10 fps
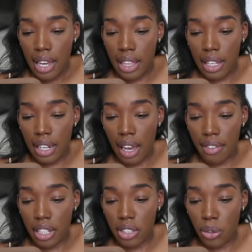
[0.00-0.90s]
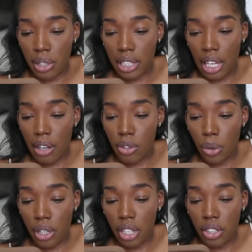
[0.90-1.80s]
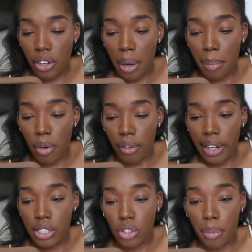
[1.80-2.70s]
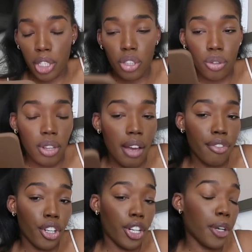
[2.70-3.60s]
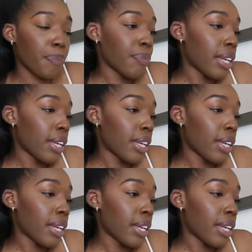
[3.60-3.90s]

and then he had the historic cave tour and underground boat ride so i'm gonna do that for her